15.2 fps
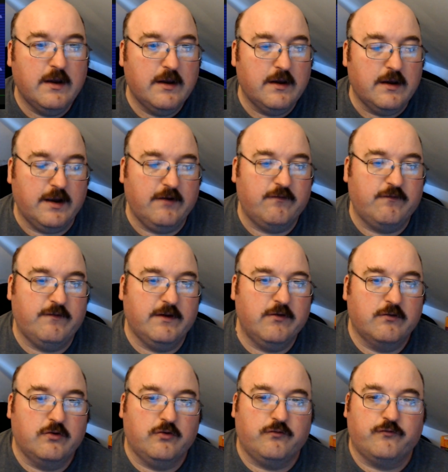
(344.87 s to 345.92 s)
a cell
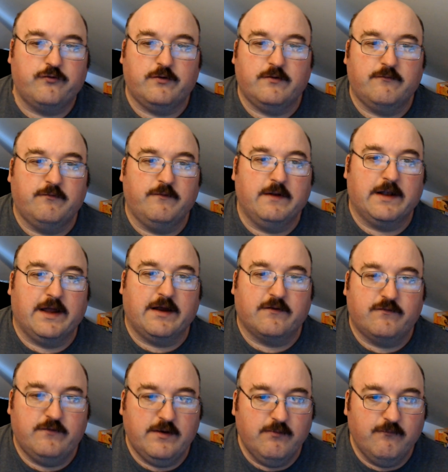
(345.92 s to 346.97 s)
culture from the
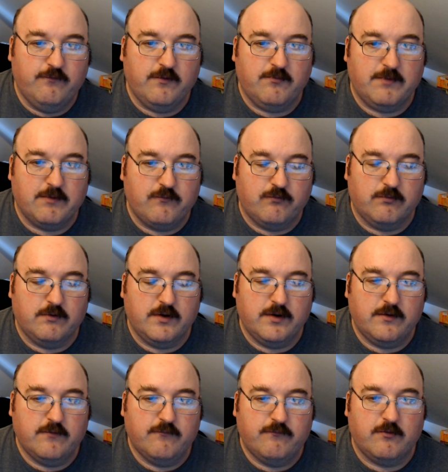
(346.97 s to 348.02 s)
last infant Metroid
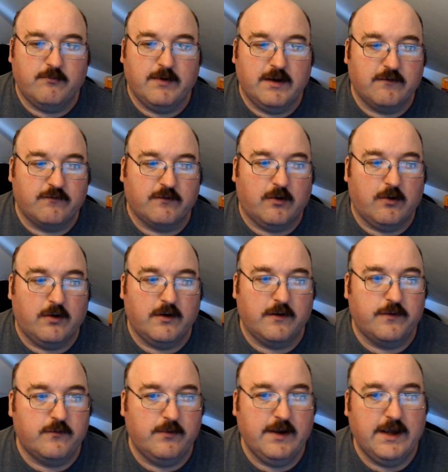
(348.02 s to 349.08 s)
from
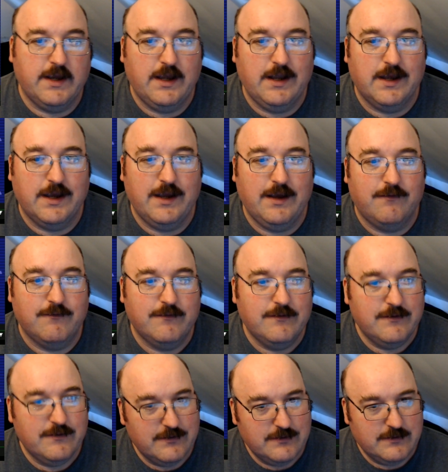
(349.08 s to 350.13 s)

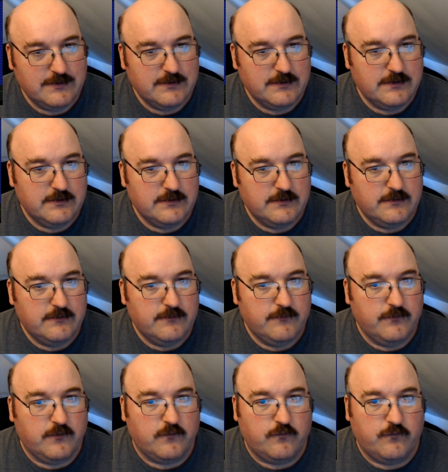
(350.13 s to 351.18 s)
SR-388.
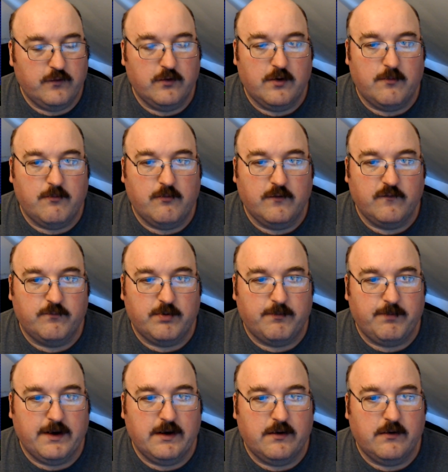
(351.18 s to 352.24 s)
The serum was
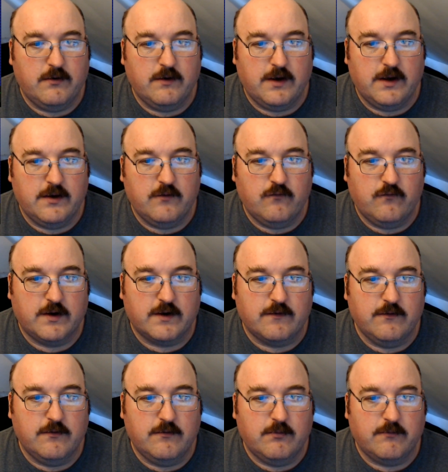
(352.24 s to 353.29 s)
prepared and
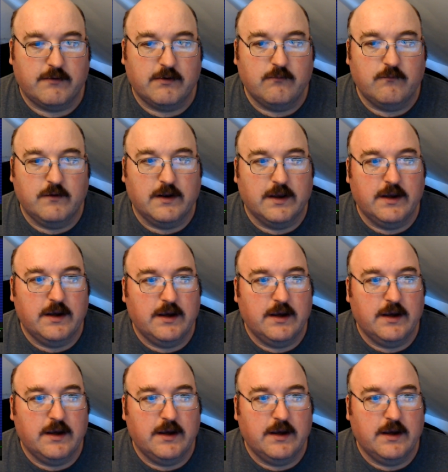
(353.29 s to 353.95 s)
injected without delay.